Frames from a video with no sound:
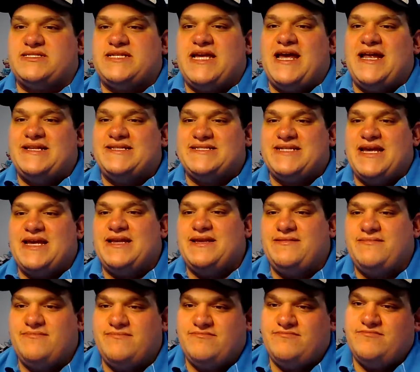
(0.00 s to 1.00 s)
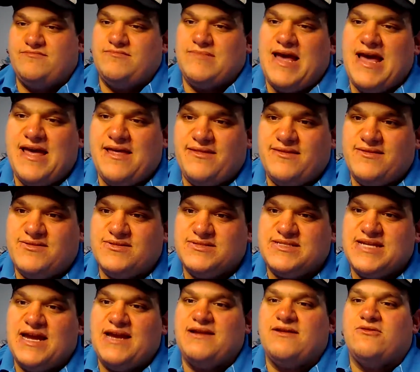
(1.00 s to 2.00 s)
10
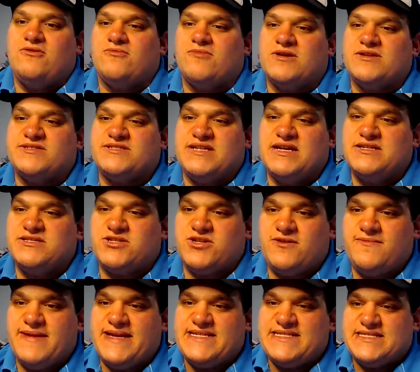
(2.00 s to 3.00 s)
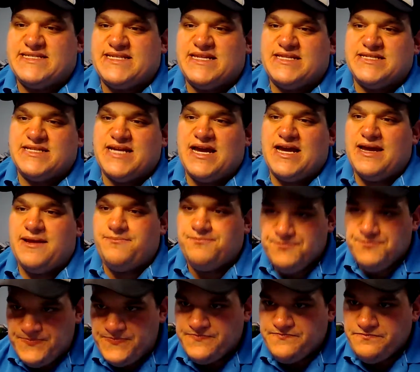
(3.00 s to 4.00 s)
home runs, 10 stolen bases at the
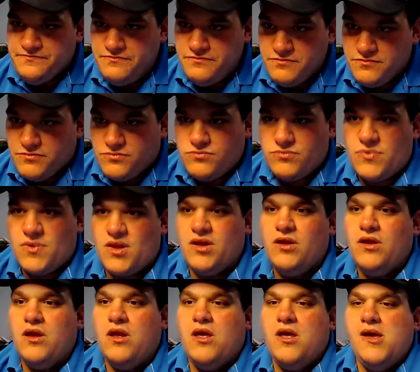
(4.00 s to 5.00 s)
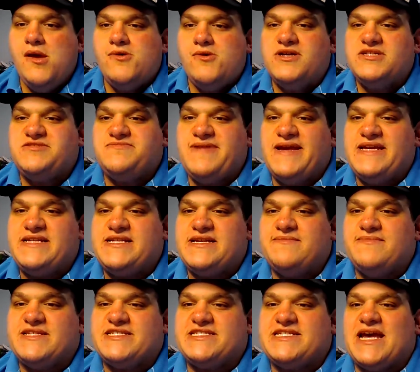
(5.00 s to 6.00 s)
time, which makes
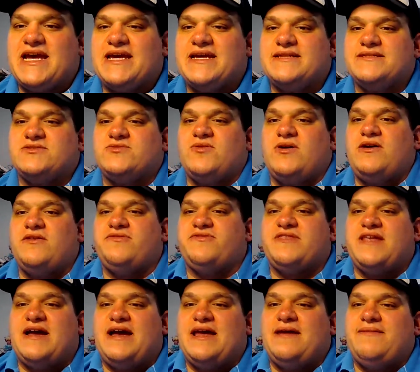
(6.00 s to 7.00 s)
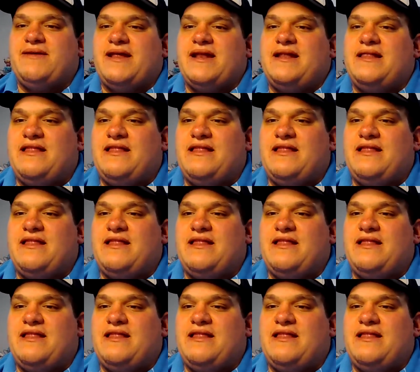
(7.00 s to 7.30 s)
him the 12th time and